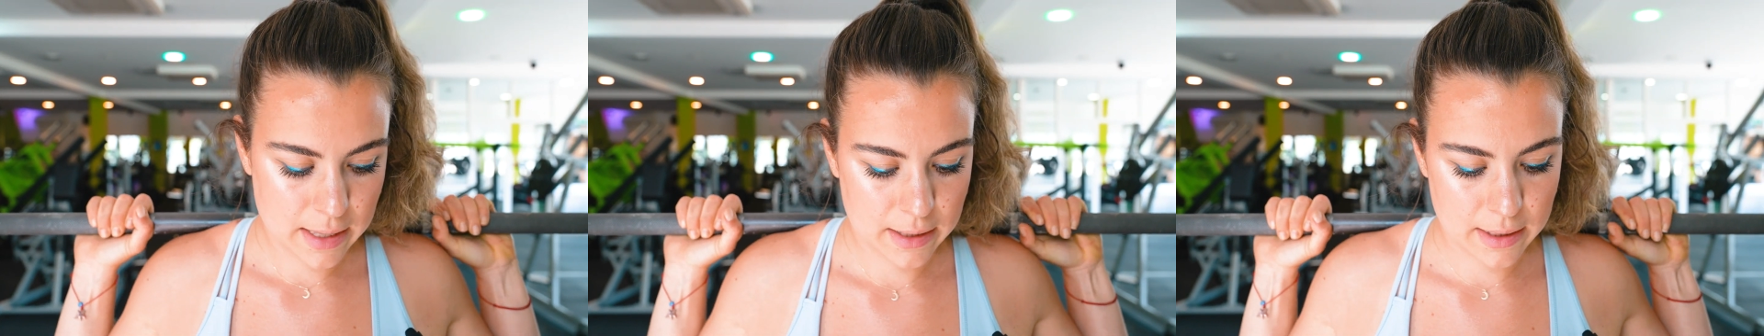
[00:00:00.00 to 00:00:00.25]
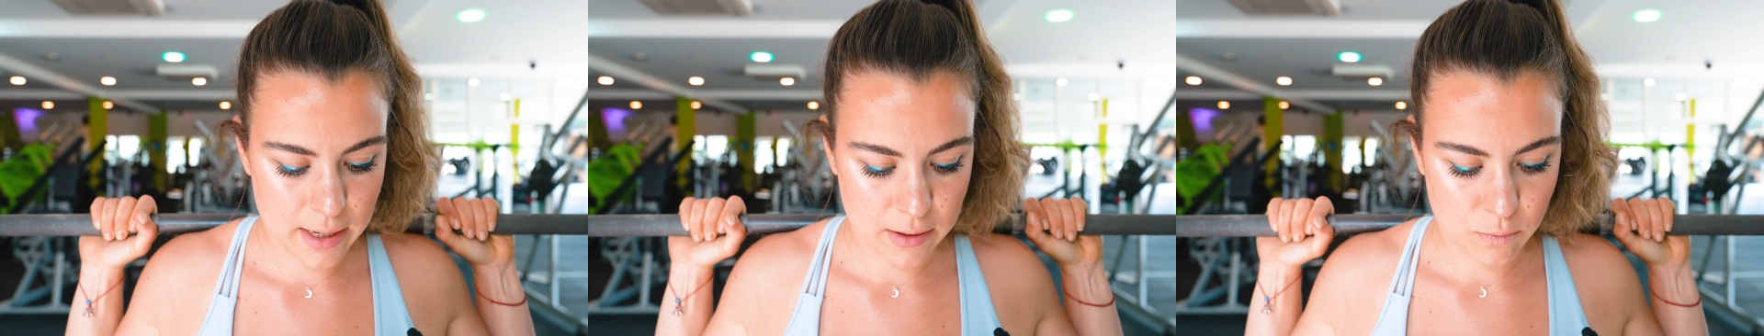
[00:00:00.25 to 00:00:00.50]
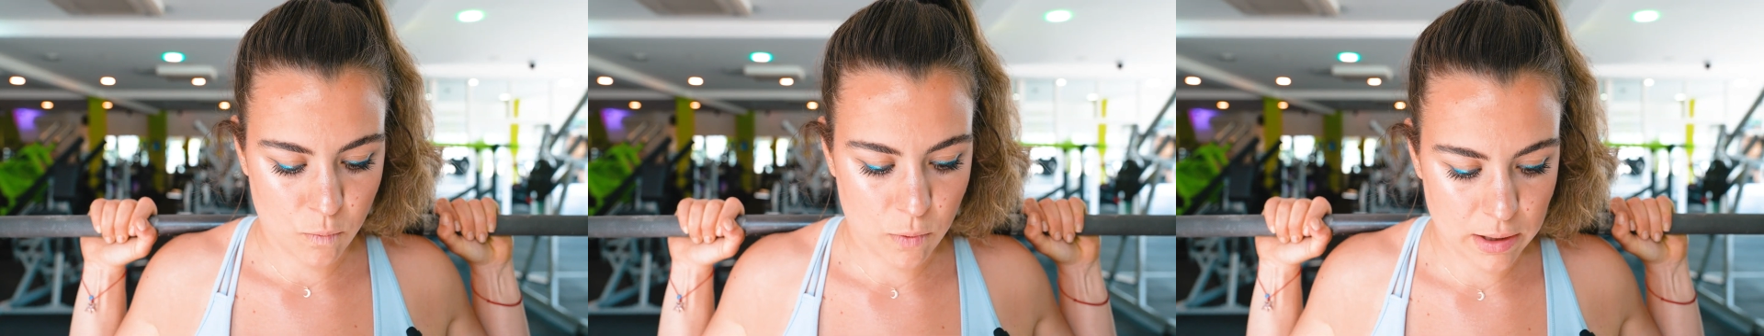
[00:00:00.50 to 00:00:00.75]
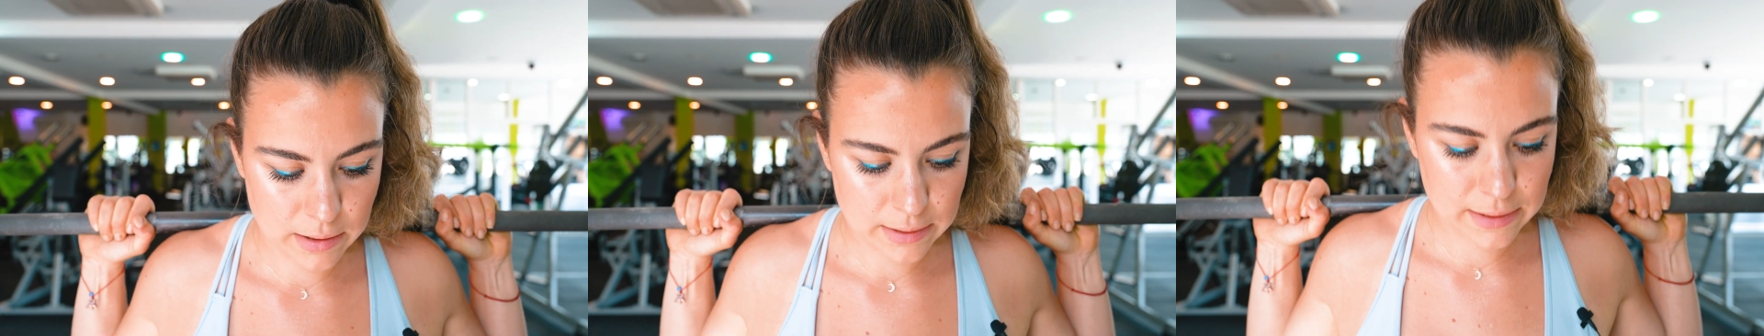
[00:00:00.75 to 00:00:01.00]
Then
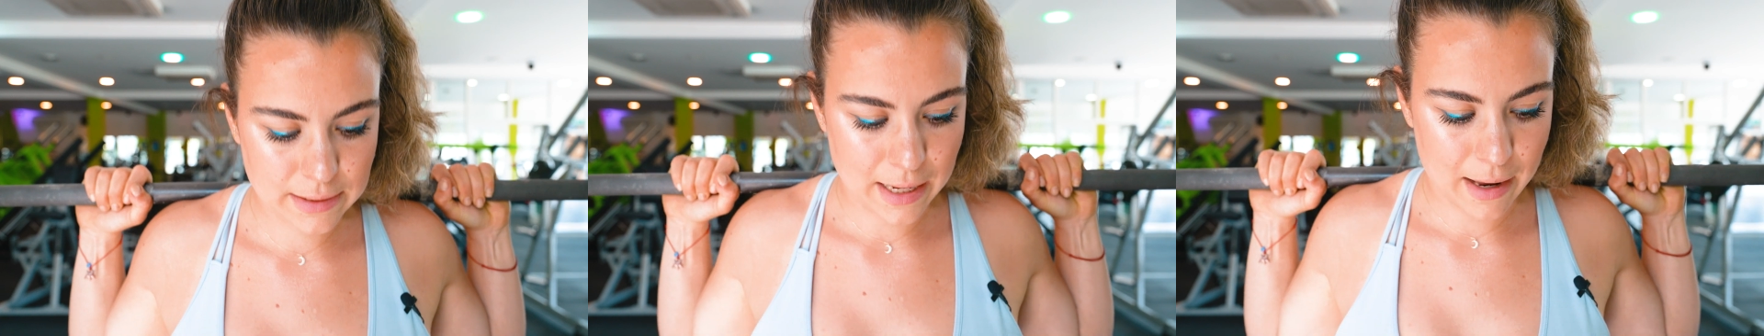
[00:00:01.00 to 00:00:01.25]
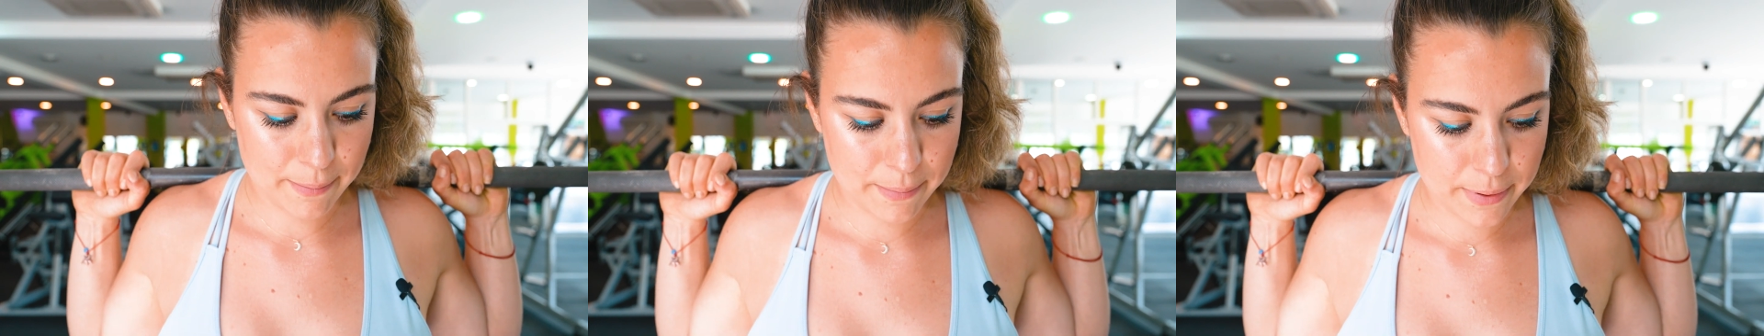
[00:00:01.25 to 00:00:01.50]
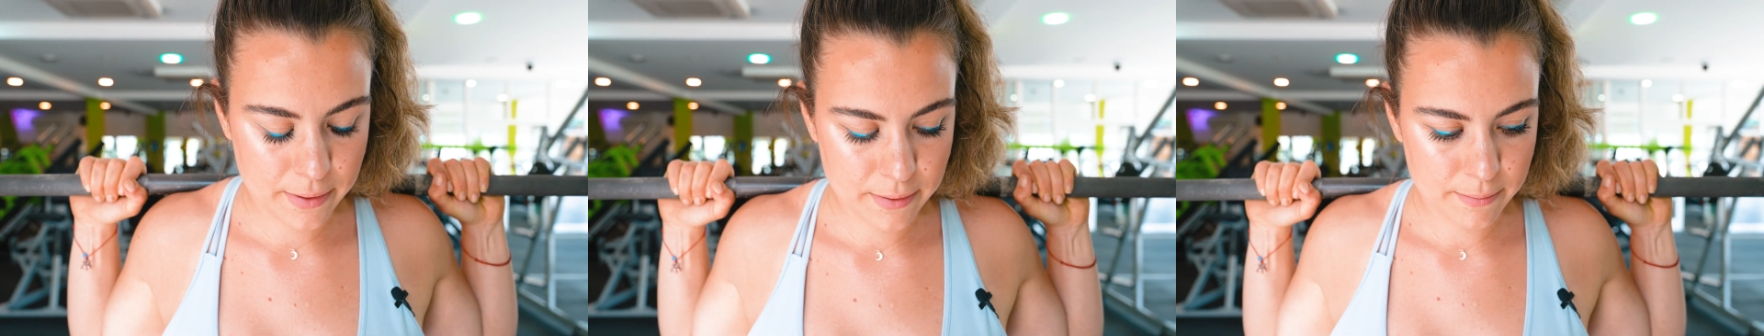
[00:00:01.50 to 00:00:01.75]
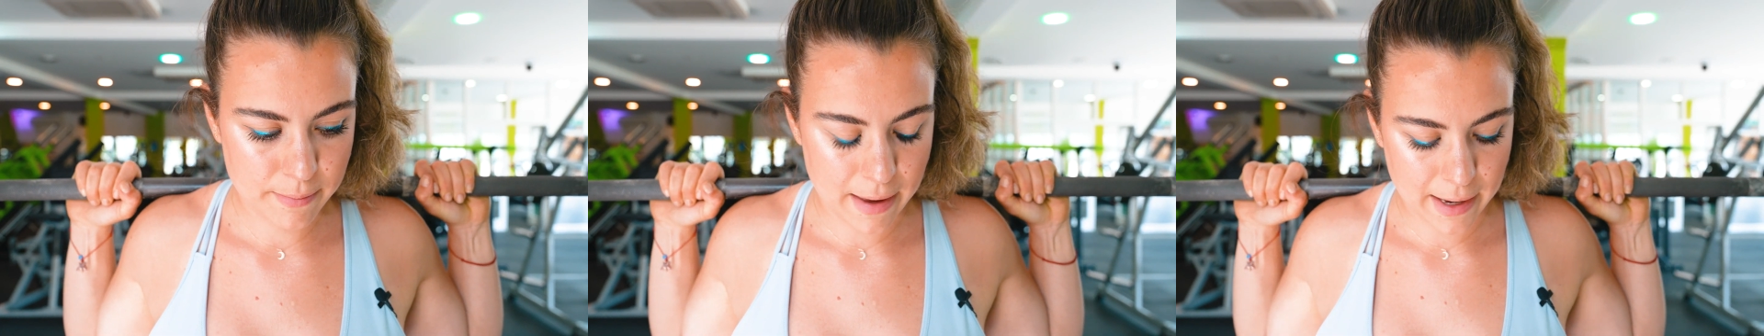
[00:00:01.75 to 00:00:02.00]
one step
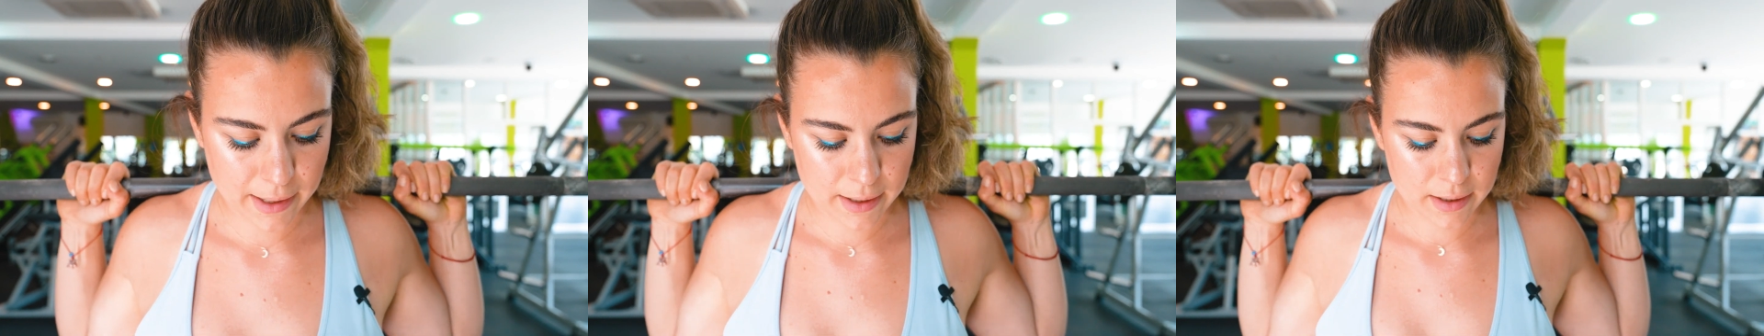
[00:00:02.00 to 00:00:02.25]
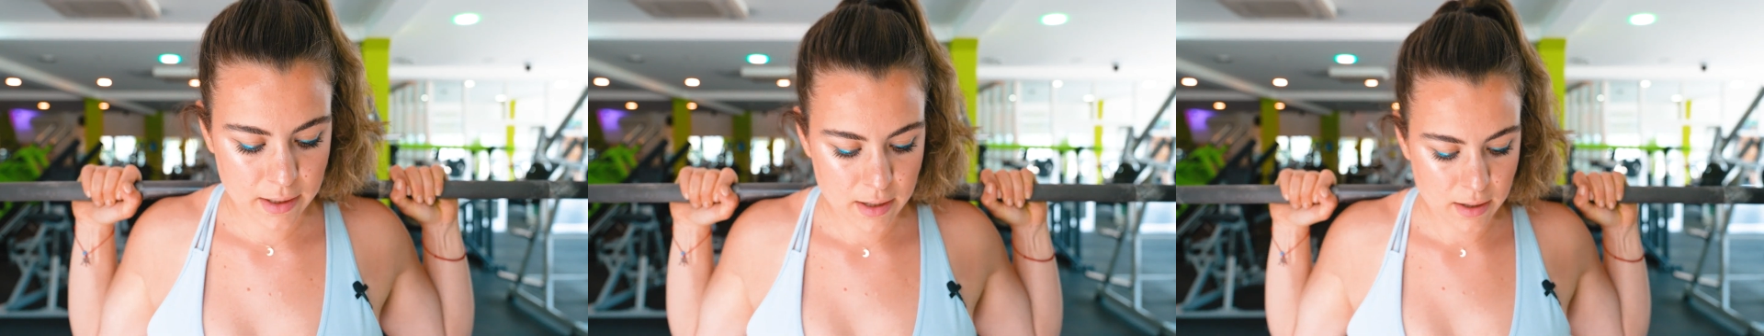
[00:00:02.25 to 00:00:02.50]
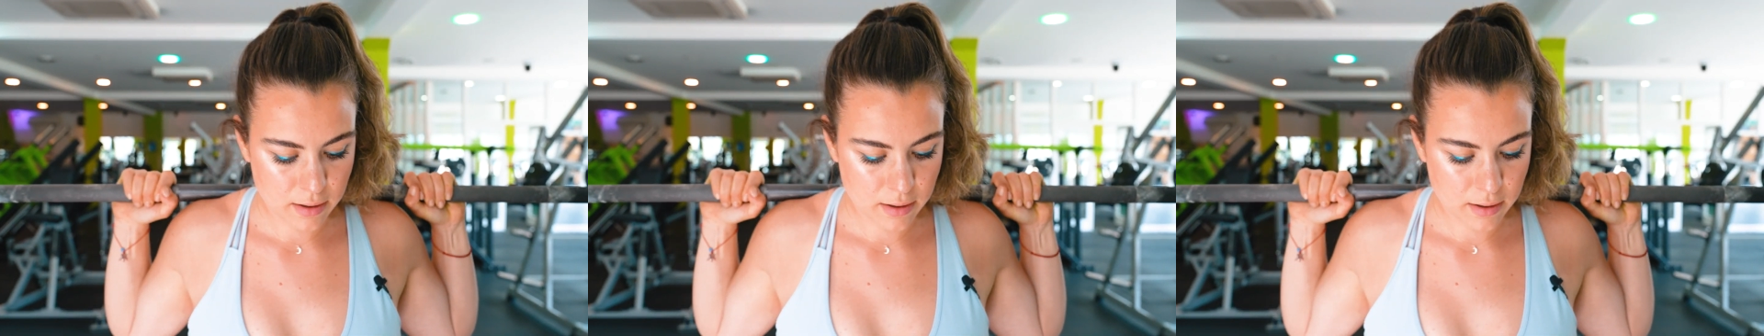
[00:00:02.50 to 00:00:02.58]
back.